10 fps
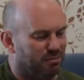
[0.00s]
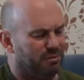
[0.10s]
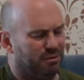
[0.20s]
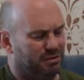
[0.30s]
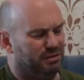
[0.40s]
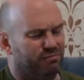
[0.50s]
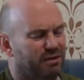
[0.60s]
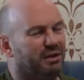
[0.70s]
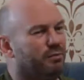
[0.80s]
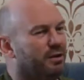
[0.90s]
I'm like, this is
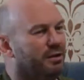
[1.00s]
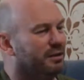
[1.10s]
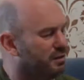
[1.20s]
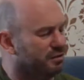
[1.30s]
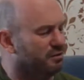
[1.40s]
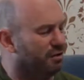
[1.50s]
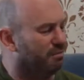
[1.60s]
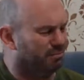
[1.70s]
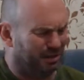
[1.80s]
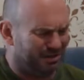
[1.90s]
really weird. This is not.
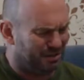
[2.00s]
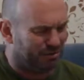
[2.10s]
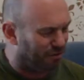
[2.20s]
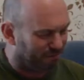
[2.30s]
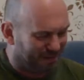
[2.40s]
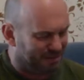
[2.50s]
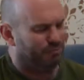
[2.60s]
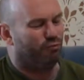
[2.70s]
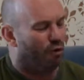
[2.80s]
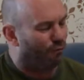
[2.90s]
The, this is all. This
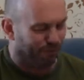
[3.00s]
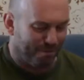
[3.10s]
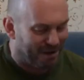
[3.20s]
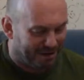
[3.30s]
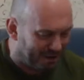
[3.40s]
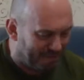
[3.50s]
is rogue for me.